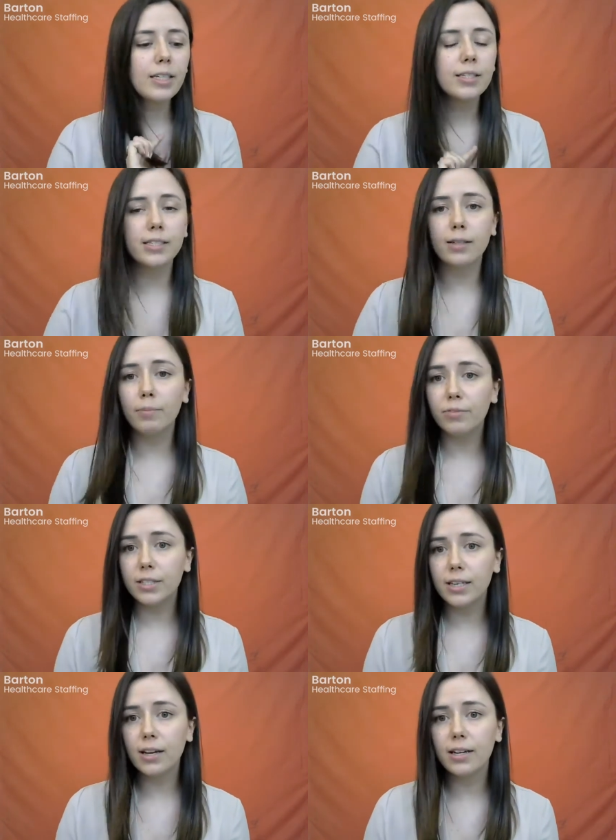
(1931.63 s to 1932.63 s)
Some
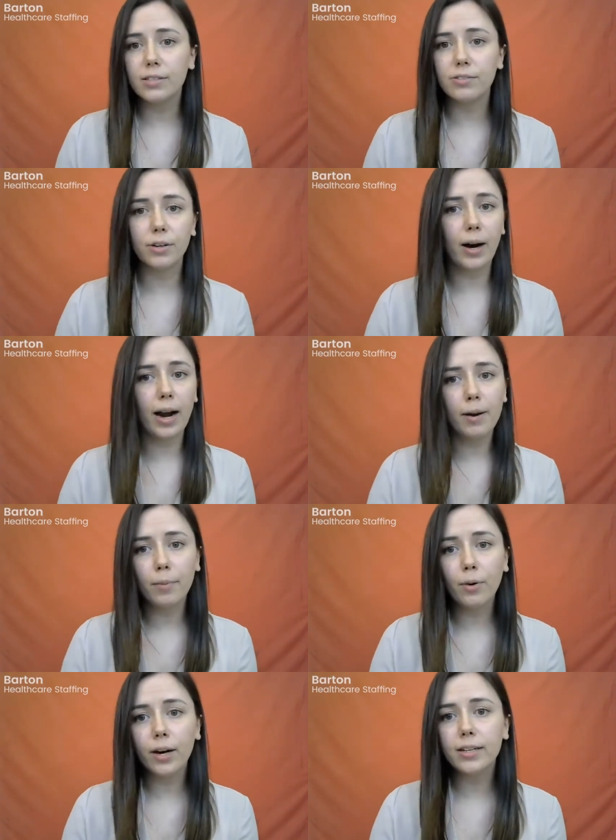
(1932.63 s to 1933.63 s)
facilities require
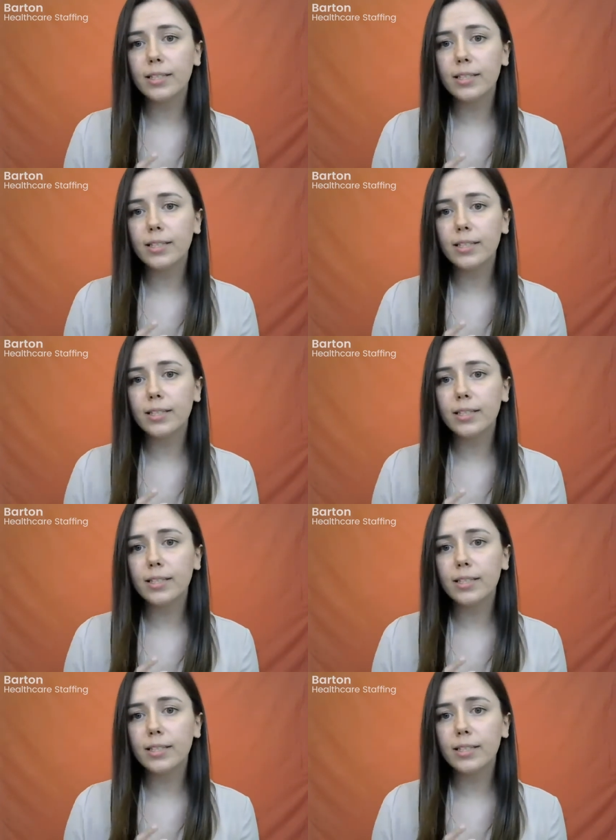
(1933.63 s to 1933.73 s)
more,